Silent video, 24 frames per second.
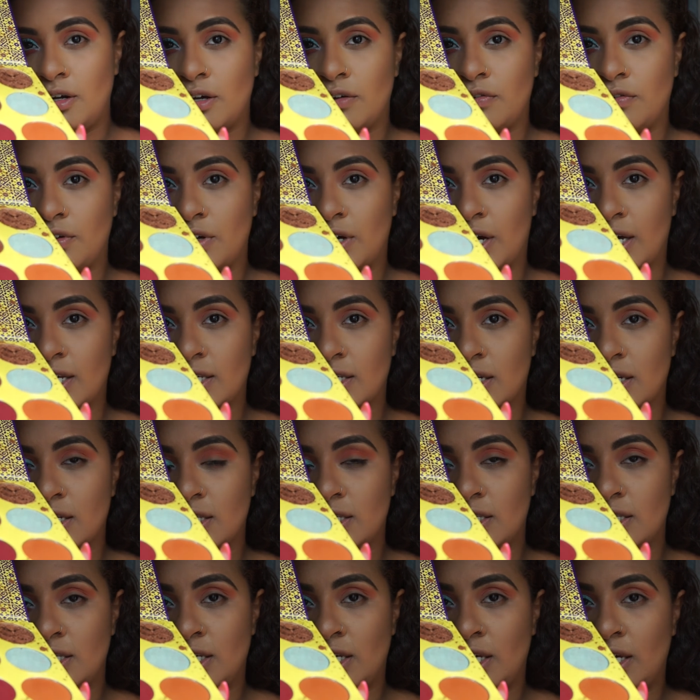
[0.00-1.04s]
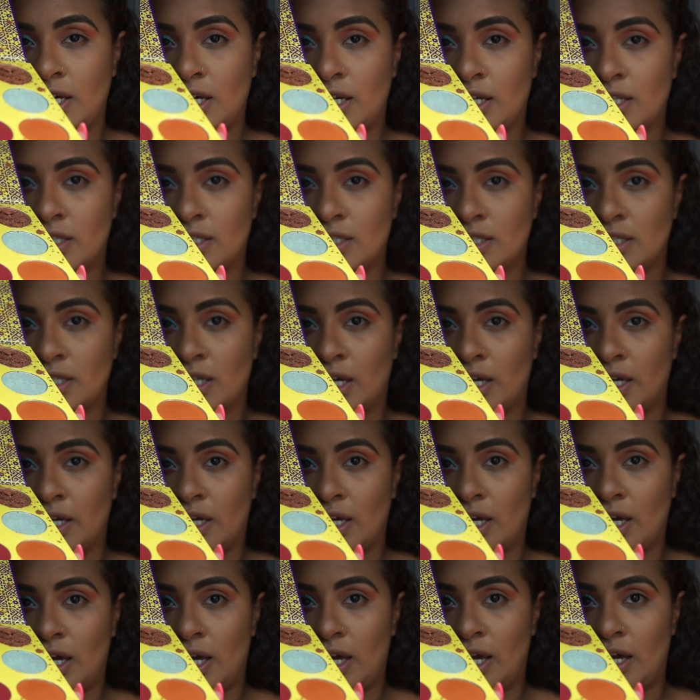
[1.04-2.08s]
If you guys can see, it's like
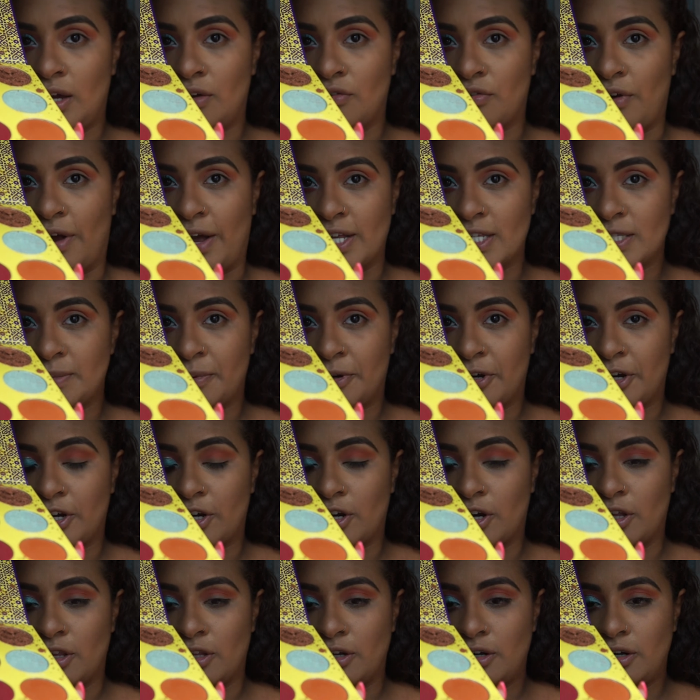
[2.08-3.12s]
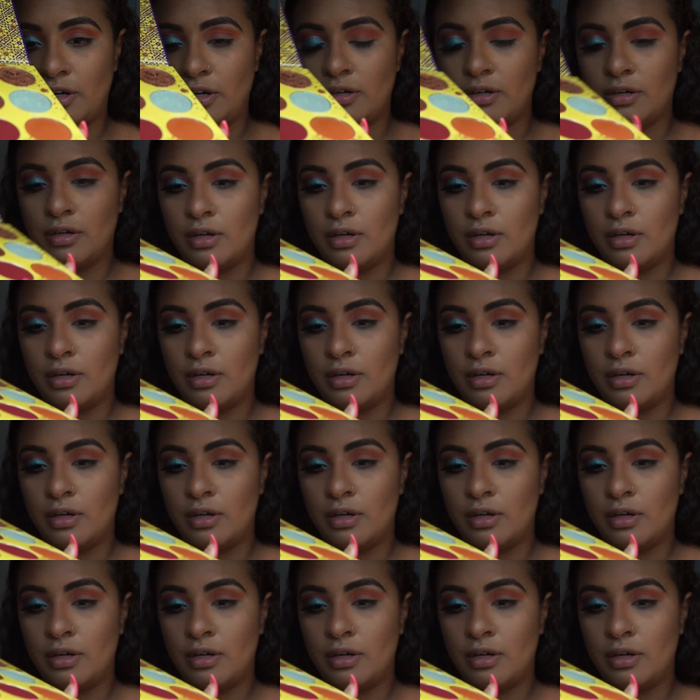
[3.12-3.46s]
a raspberry color,